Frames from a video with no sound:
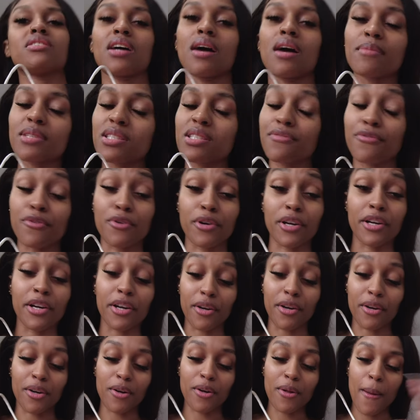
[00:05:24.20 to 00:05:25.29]
I'm a Sephora
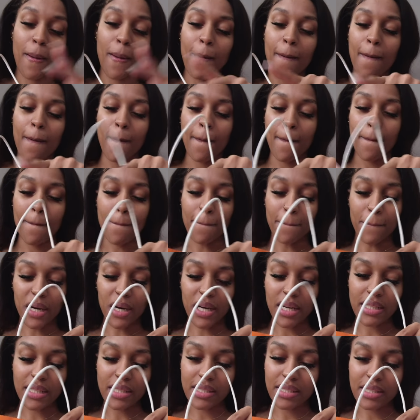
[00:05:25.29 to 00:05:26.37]
girl,
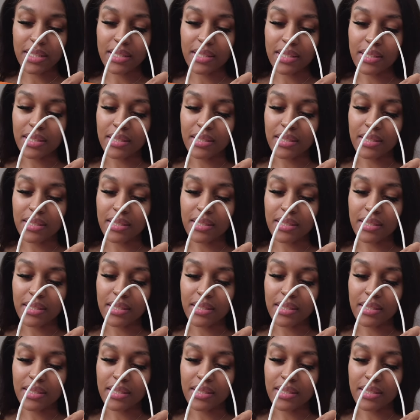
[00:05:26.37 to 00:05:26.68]
but